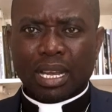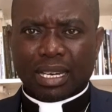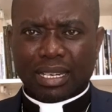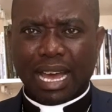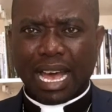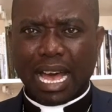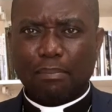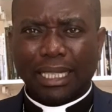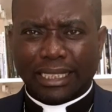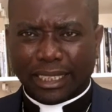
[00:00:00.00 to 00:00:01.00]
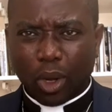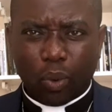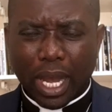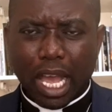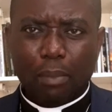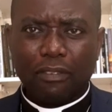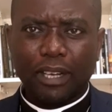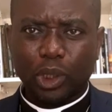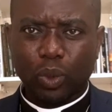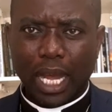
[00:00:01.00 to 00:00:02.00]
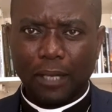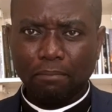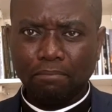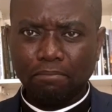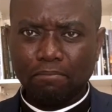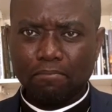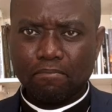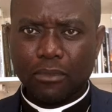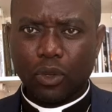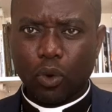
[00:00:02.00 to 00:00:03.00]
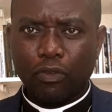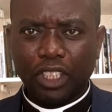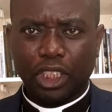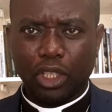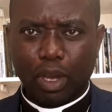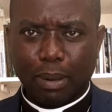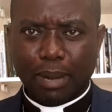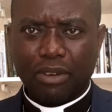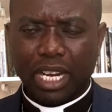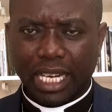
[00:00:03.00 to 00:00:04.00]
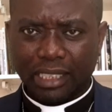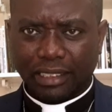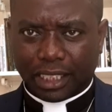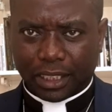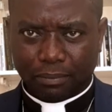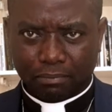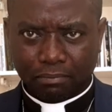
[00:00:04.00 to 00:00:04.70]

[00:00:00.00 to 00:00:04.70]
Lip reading: na me throw kwan ya obefa so a vision or beba realization.